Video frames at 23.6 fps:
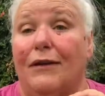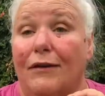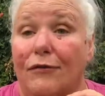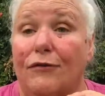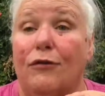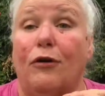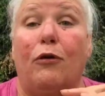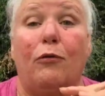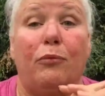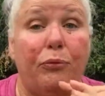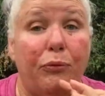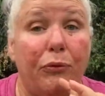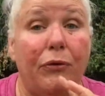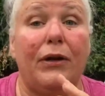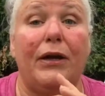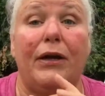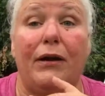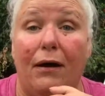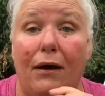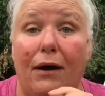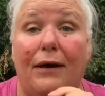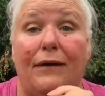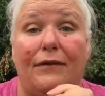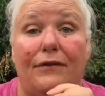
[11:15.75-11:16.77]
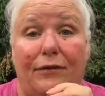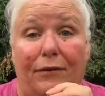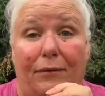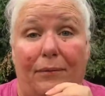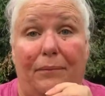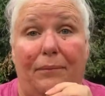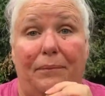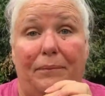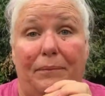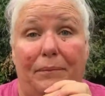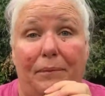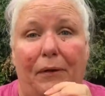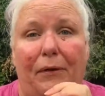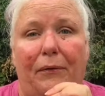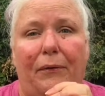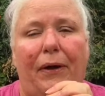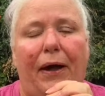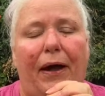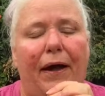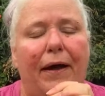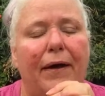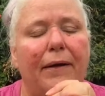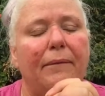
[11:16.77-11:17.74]
So pretty awesome,
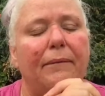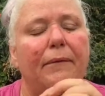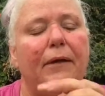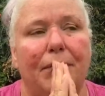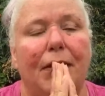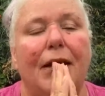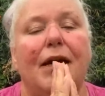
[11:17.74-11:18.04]
okay?